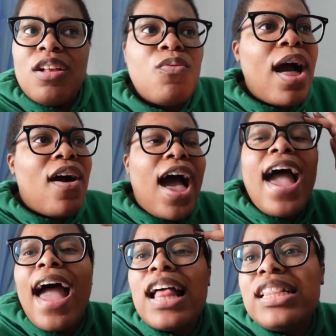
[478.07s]
wow, I
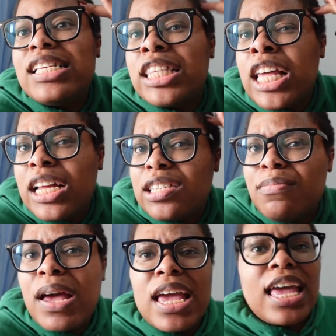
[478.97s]
had these thoughts in
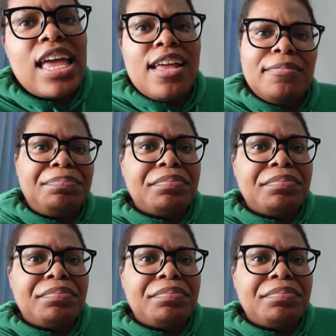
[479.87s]
my head